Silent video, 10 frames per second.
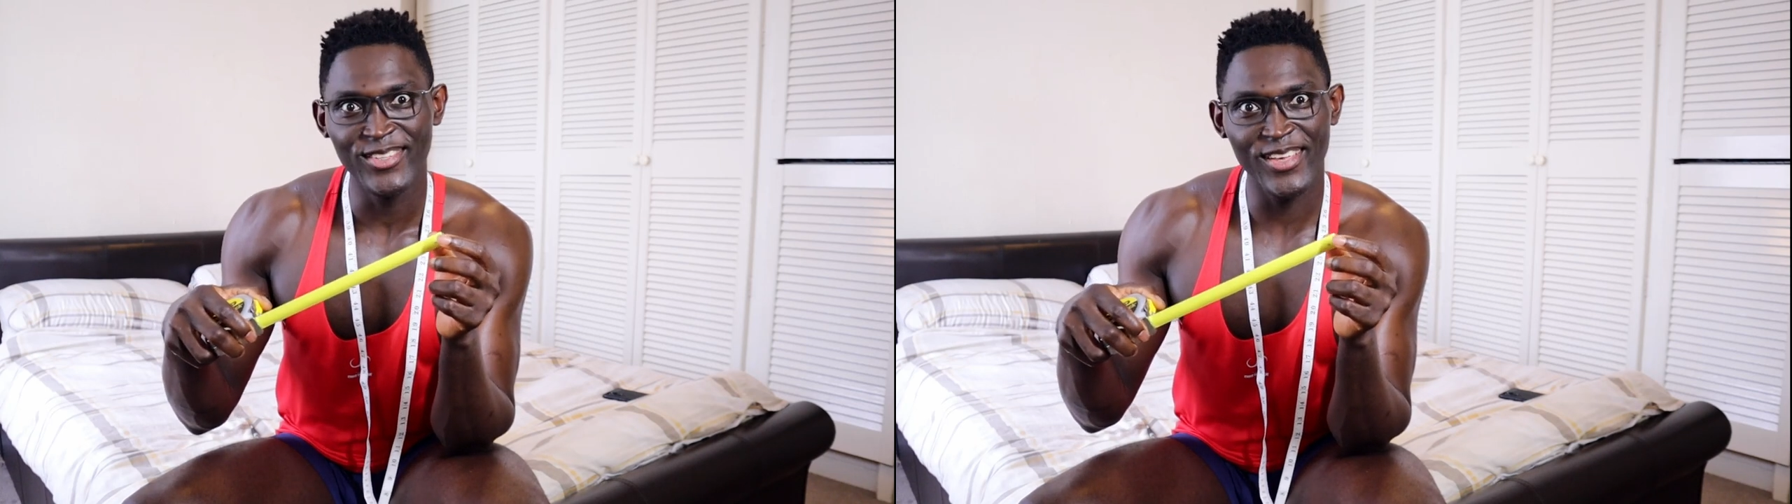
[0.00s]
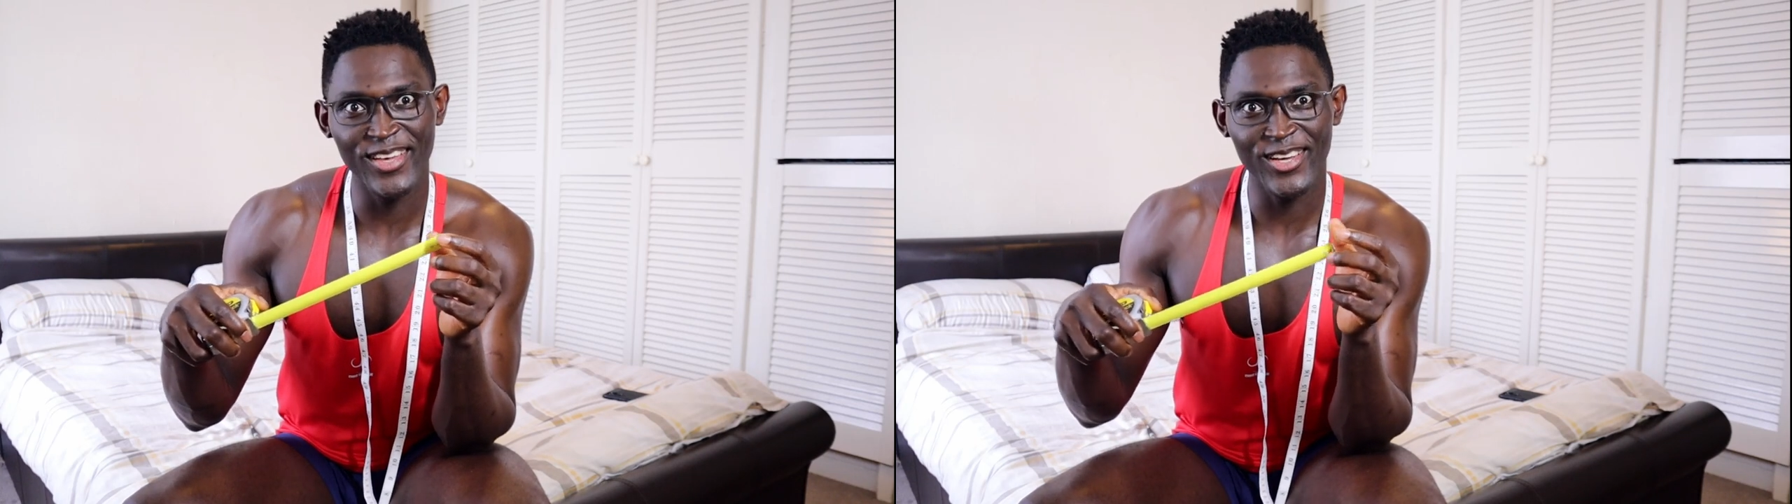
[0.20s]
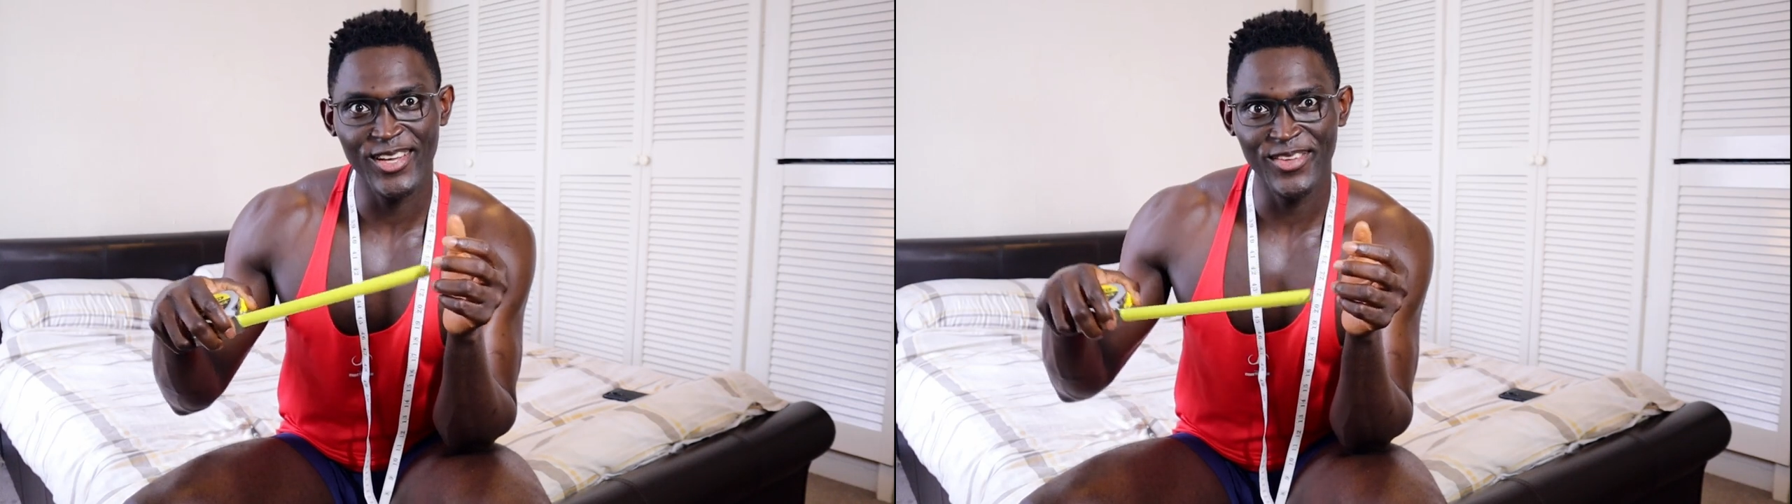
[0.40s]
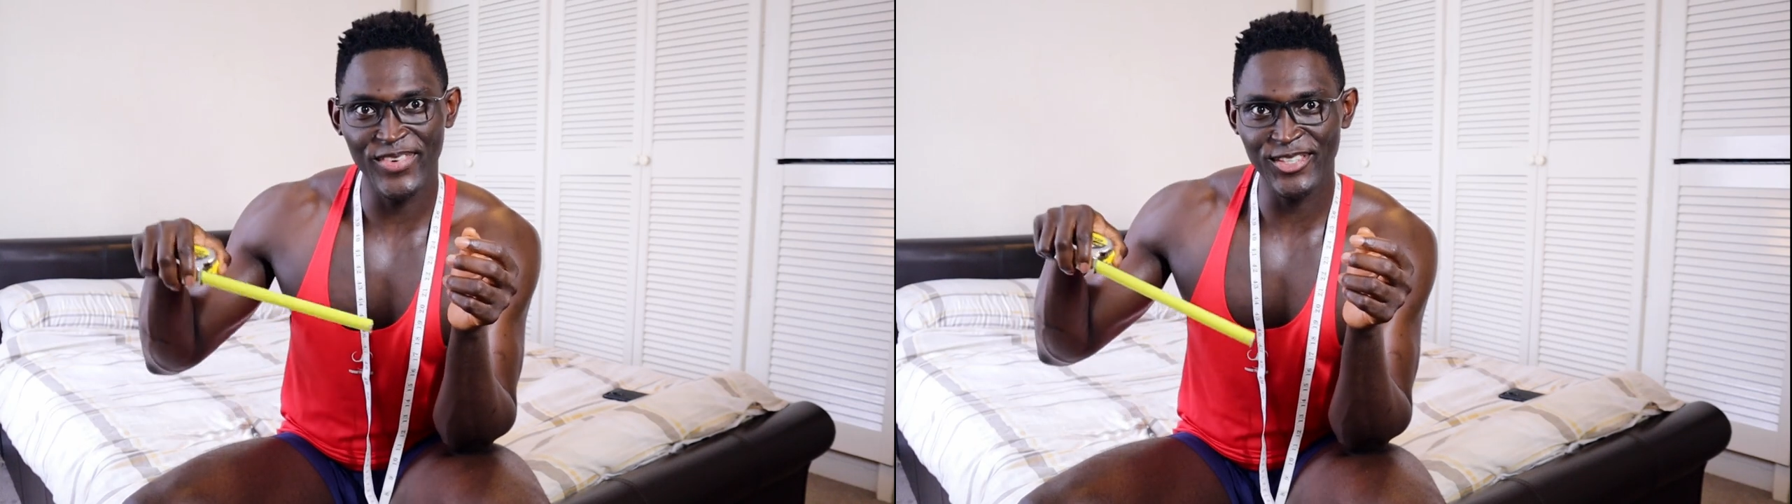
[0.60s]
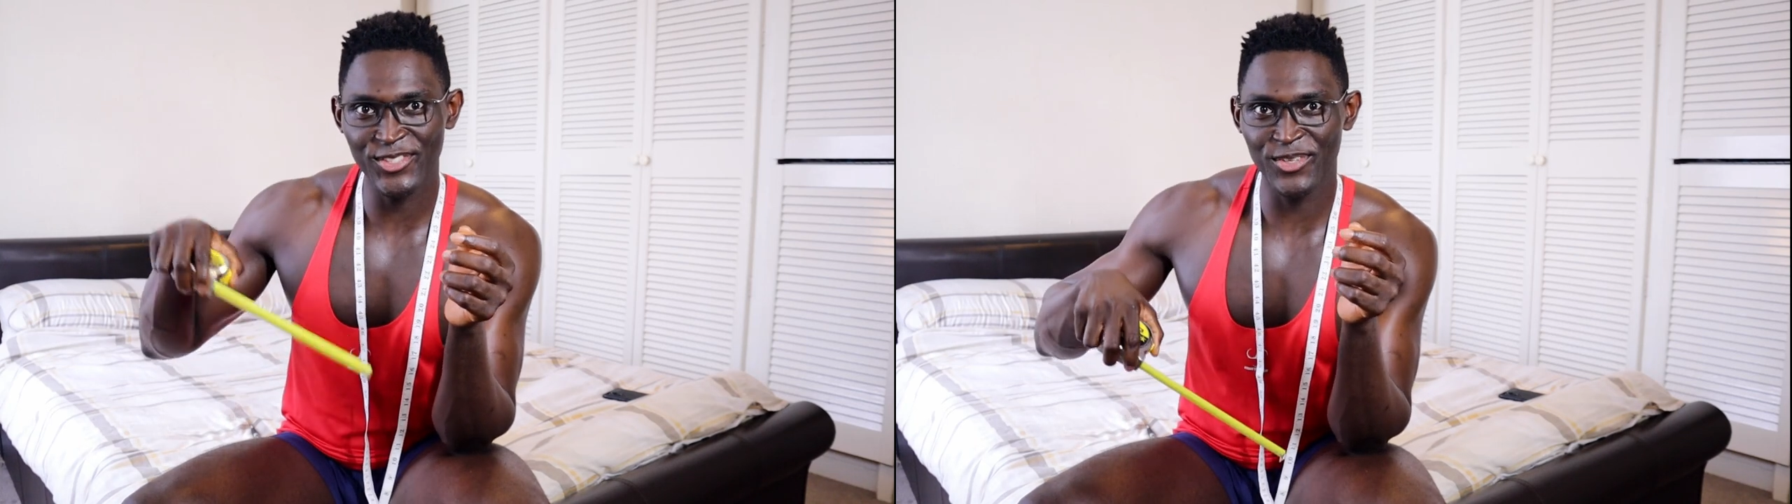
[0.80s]
take
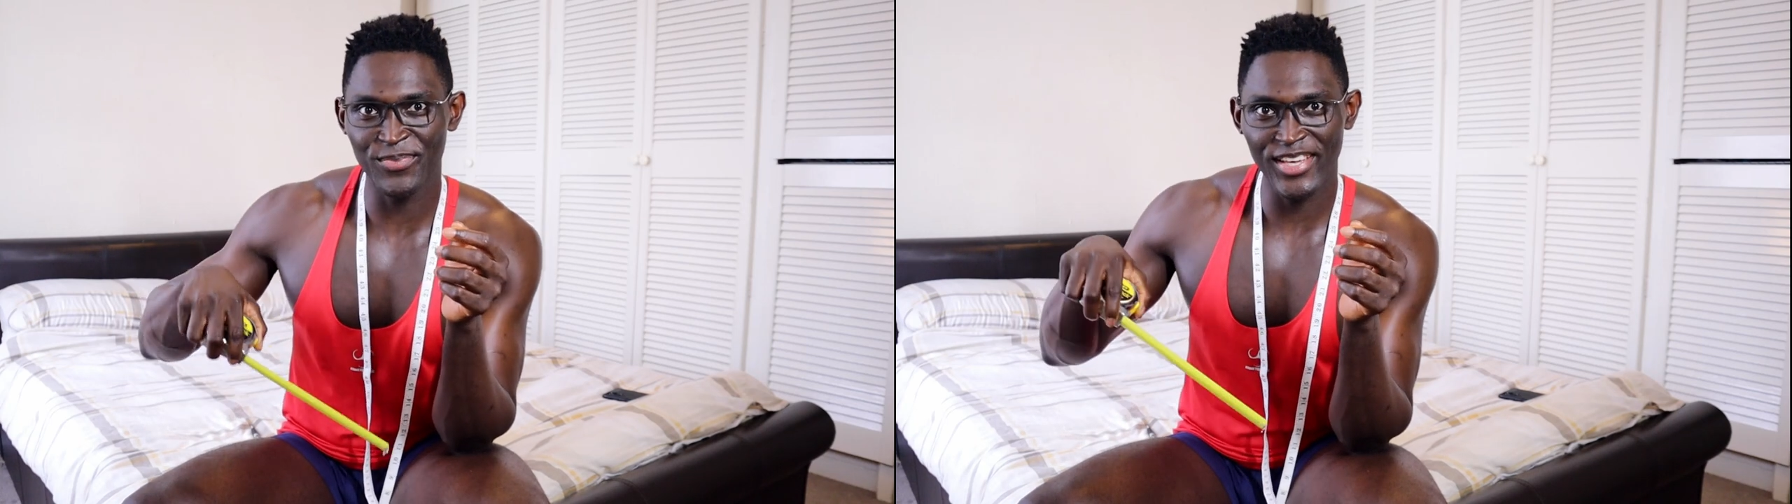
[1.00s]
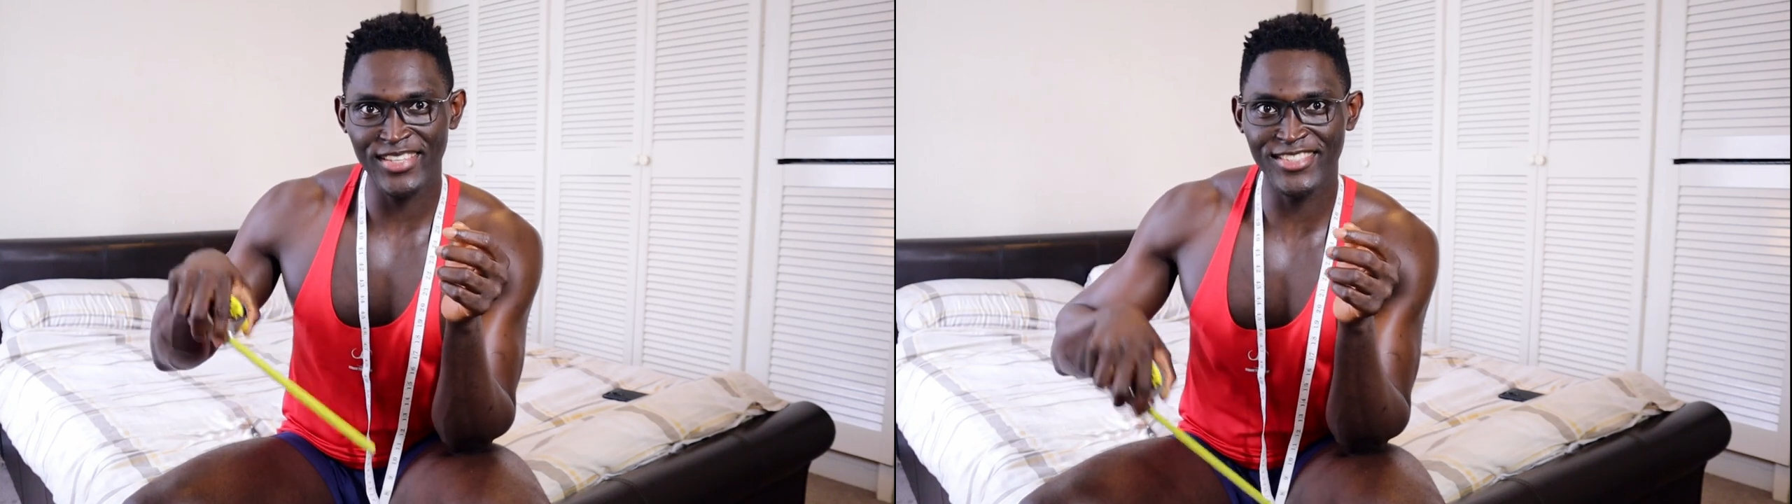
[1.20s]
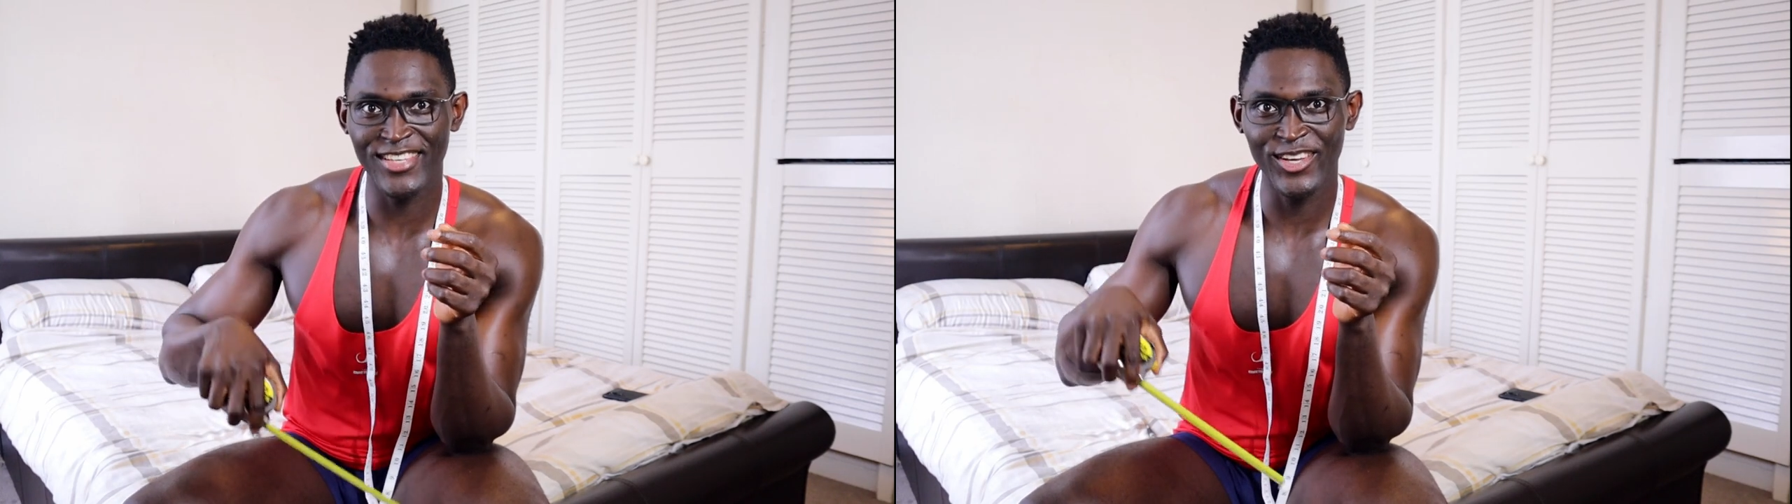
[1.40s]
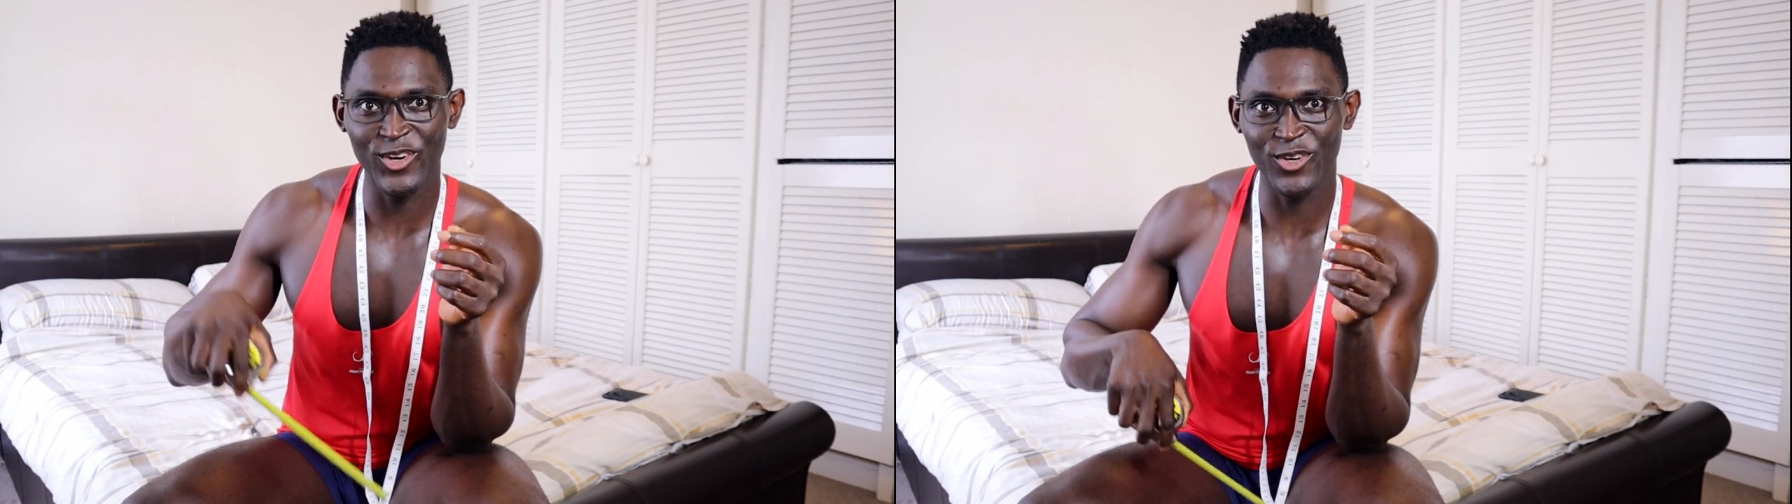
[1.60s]
measurement